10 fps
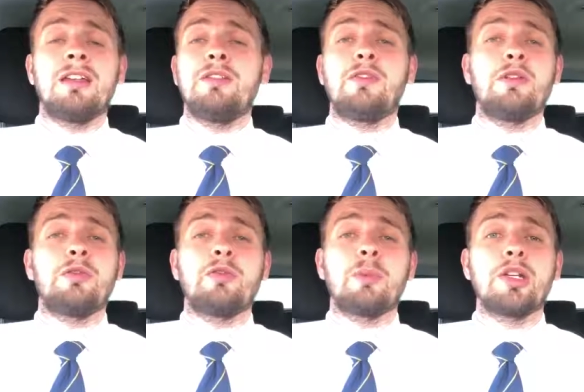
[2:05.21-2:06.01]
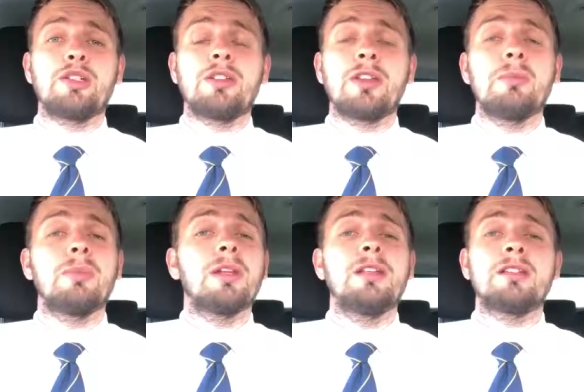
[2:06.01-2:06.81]
any further information, then
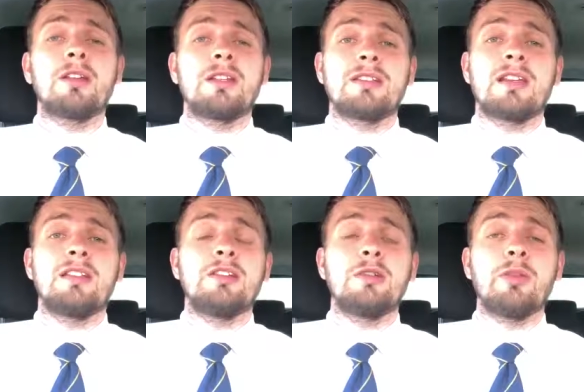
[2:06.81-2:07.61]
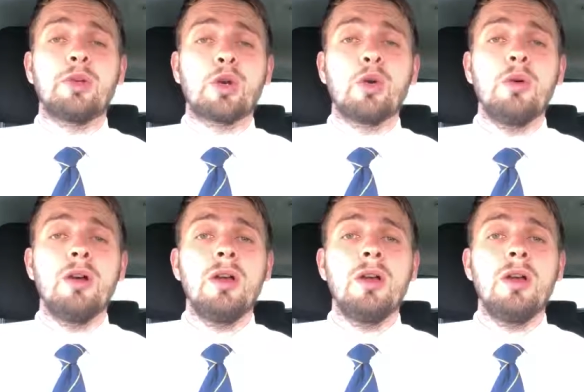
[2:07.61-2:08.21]
please don't hesitate to give me a call.